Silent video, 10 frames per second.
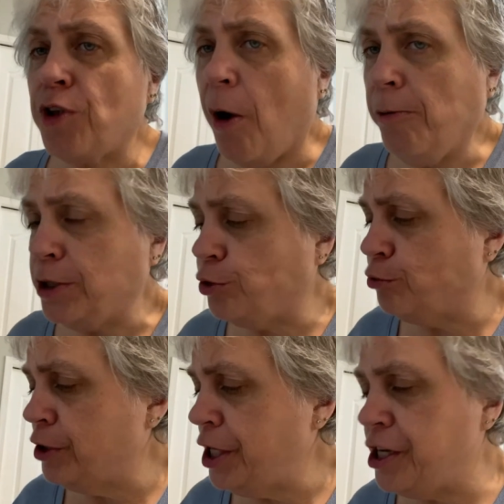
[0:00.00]
Oh, it's
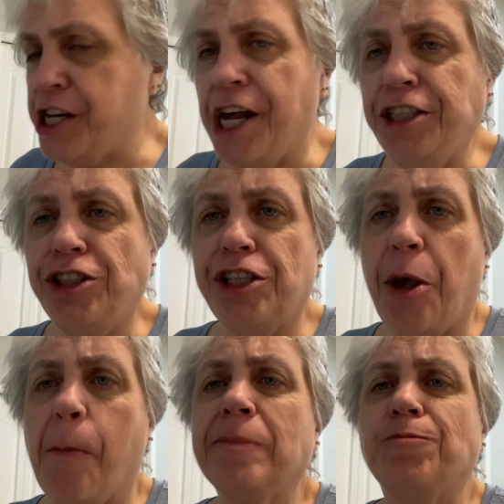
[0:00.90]
really
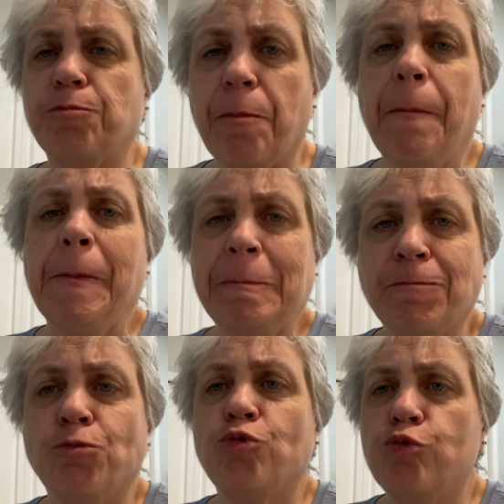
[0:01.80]
tasty.
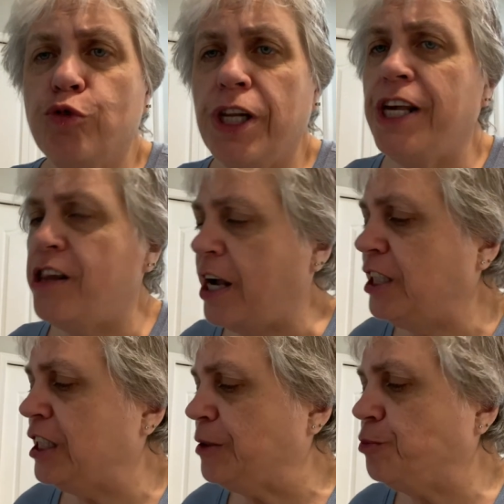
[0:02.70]
Really
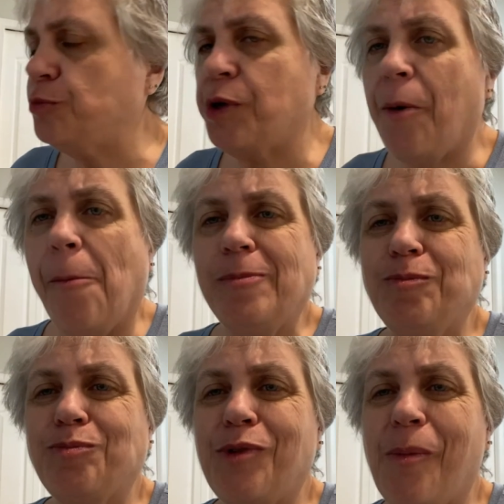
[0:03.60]
like it.
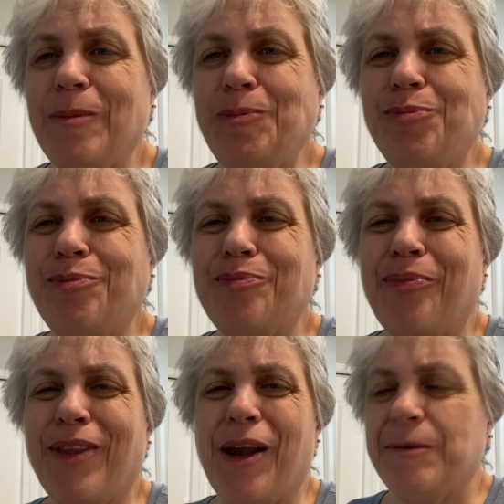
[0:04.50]

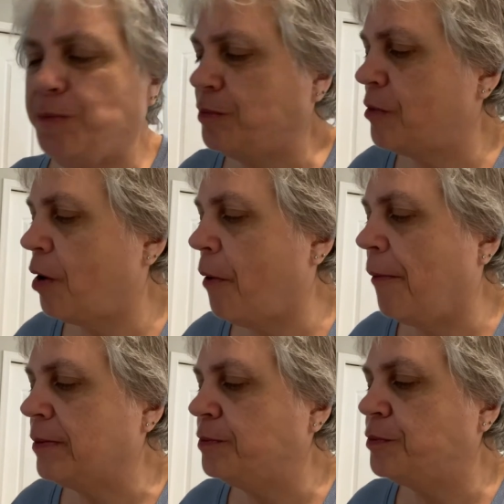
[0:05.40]
Mmm.
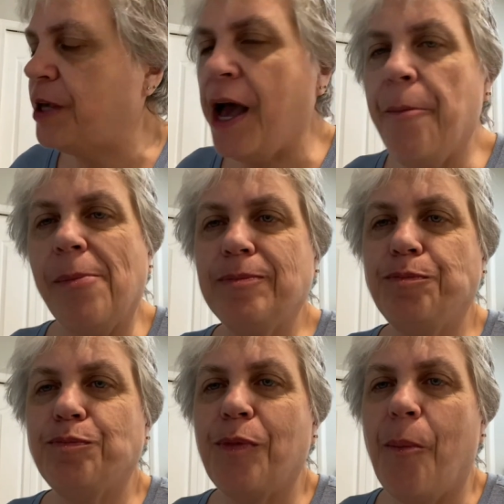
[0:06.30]
Yep,
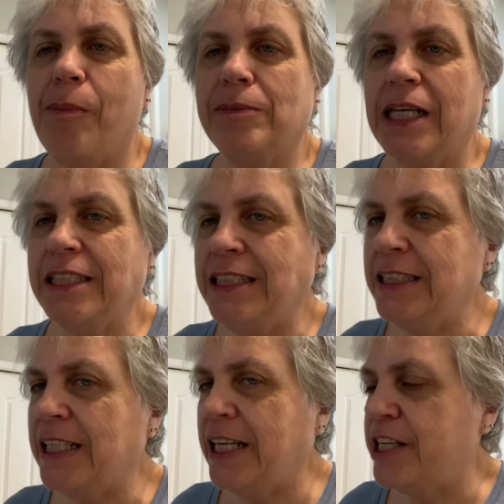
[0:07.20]
I can
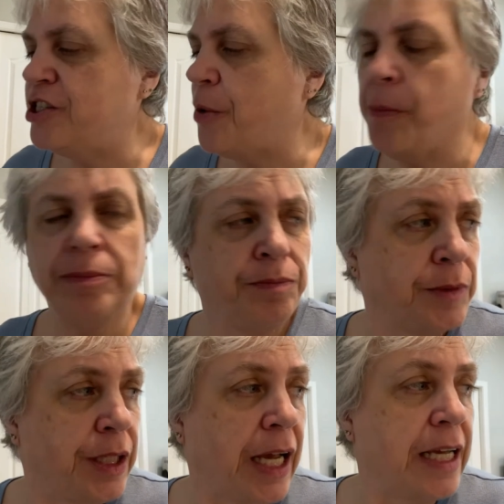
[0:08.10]
eat these.
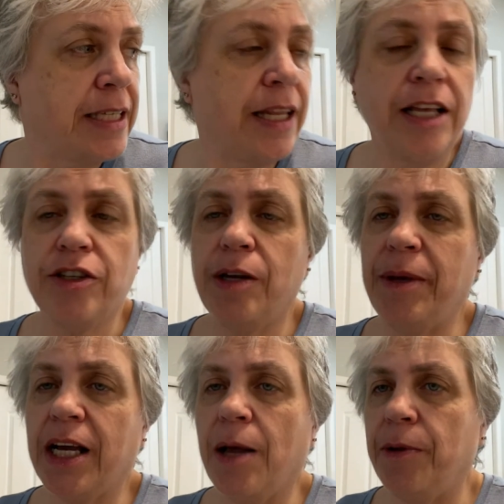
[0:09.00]
And like I said, that's gonna
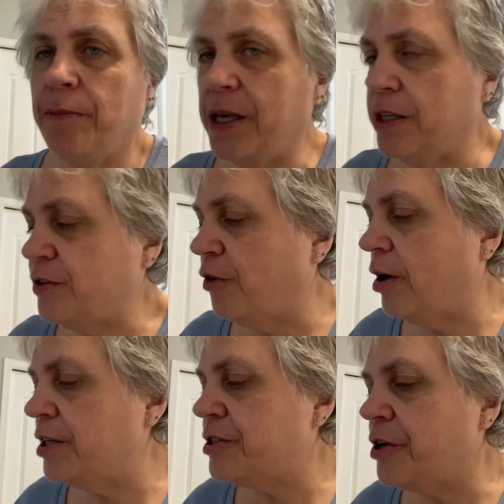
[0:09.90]
be a couple of meals
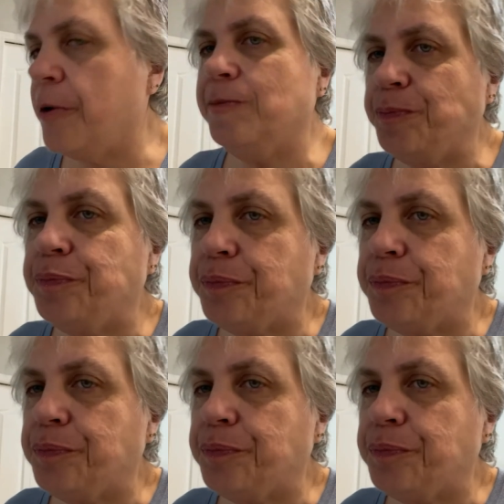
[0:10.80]
for us. So